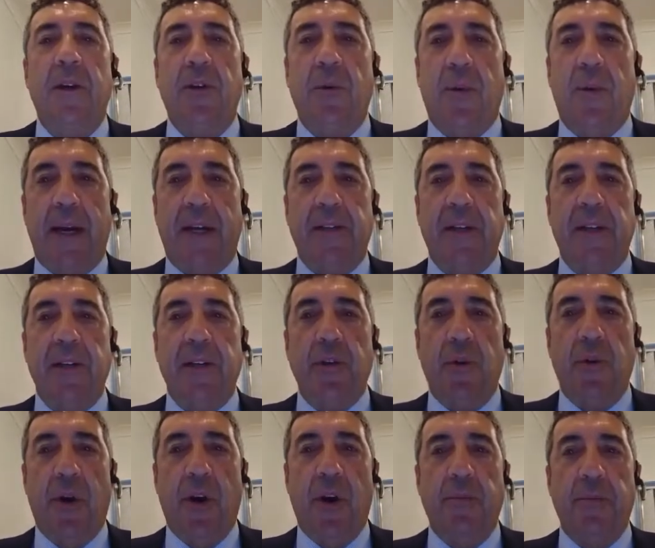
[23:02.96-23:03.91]
to access
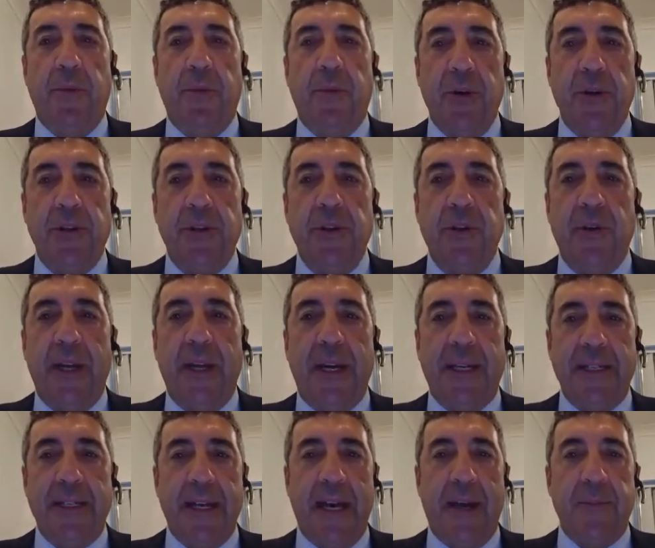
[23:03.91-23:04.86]
your own personal
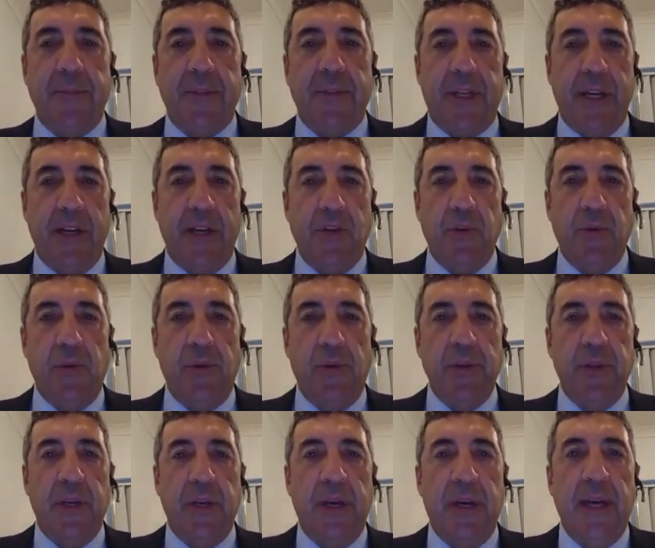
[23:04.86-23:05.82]
exam
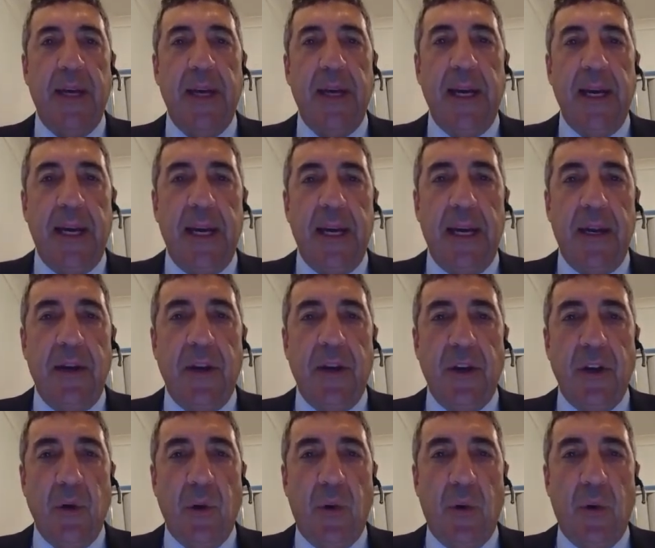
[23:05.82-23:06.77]
schedules in
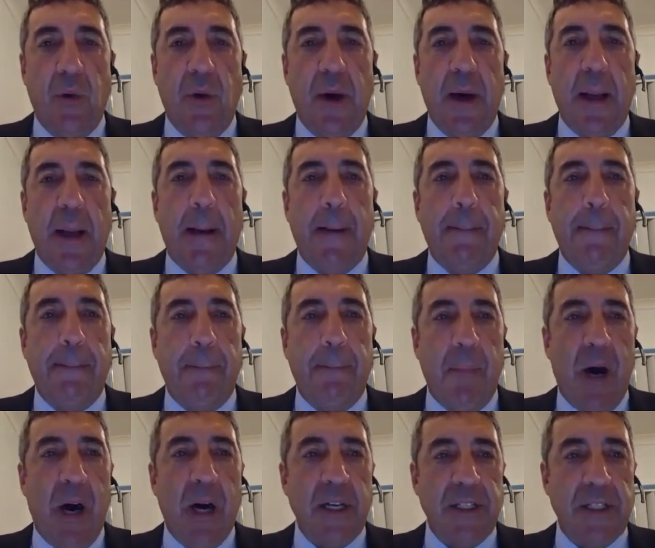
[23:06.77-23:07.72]
your
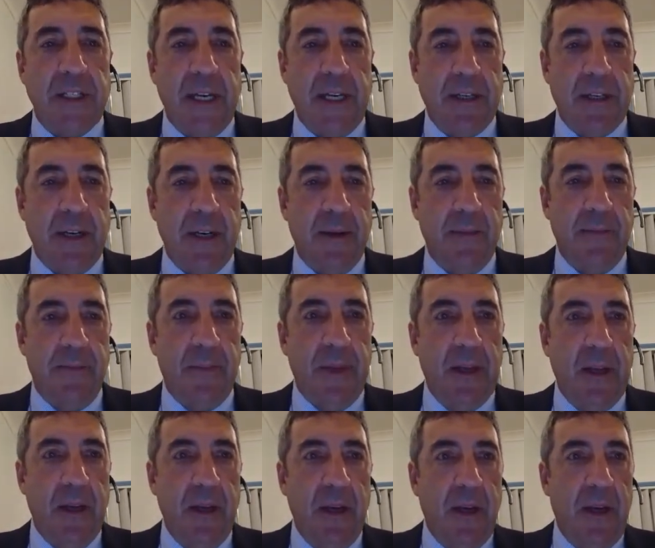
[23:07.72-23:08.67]
My Centre.
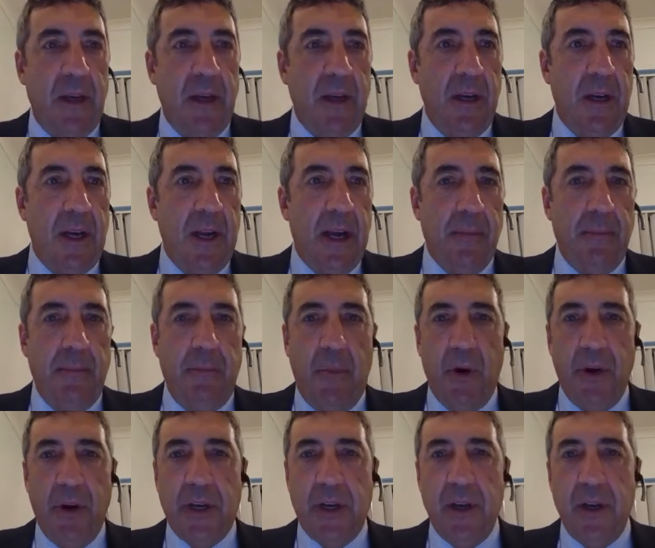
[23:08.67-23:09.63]
Now,
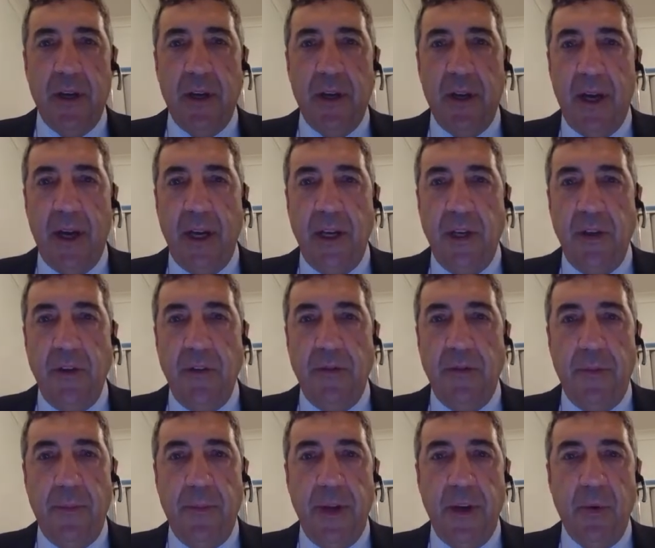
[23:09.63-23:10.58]
Monica, are you
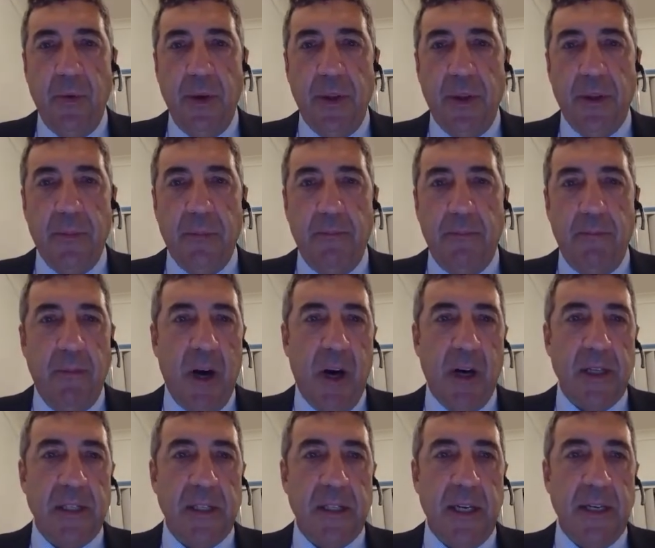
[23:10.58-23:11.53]
familiar with
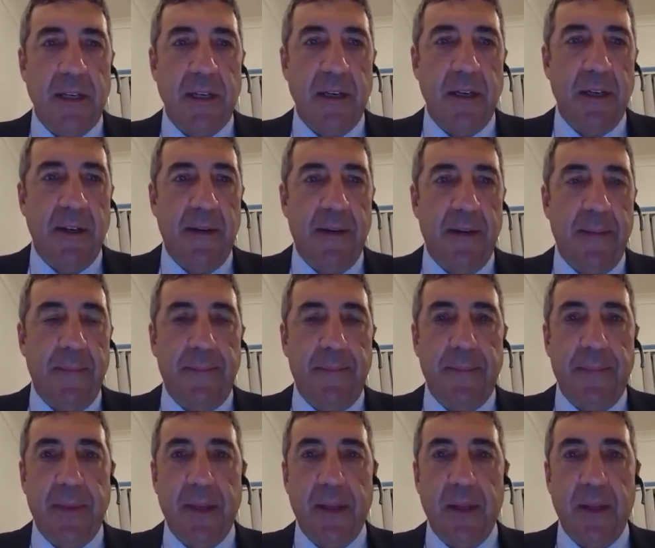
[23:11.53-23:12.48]
My Centre?
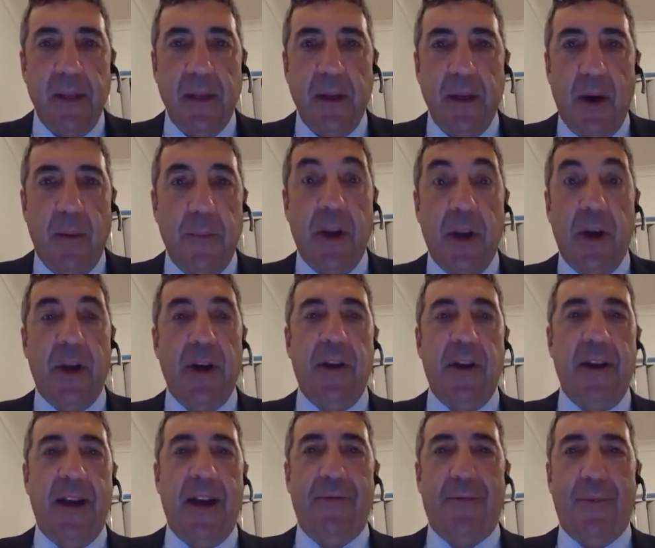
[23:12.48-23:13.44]
I mean, I
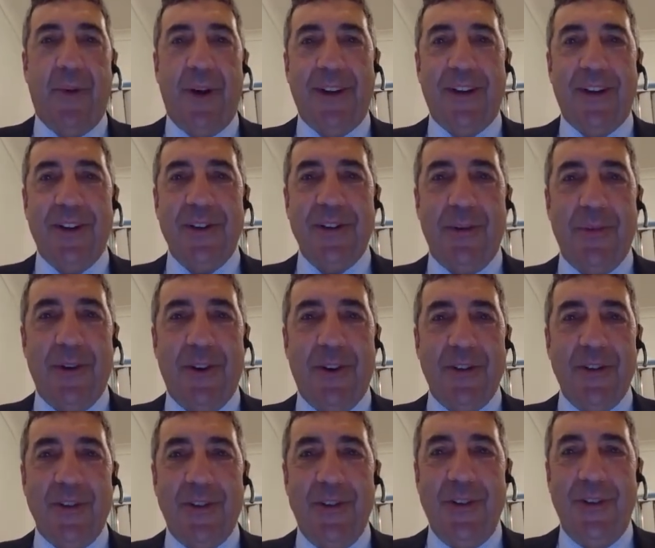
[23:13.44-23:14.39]
don't have one because I'm not
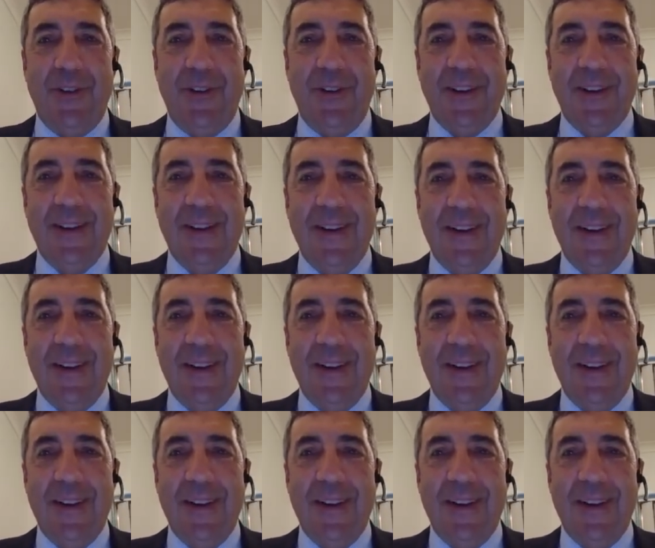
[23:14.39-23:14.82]
a student.